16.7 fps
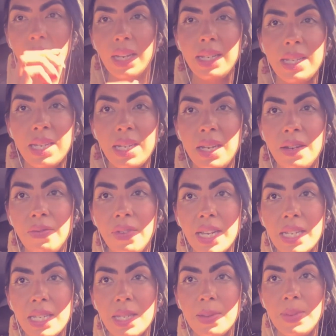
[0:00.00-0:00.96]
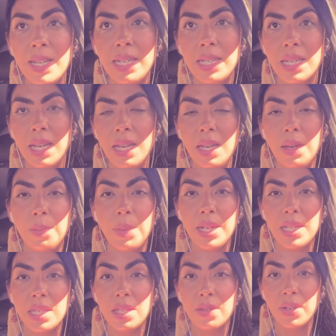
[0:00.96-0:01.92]
it's an investment, but
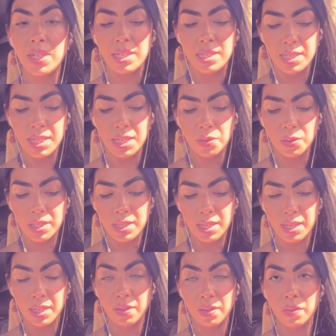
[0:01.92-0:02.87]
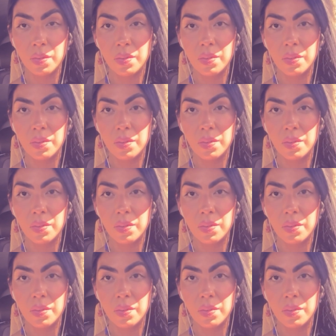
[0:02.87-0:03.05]
it's very secretive.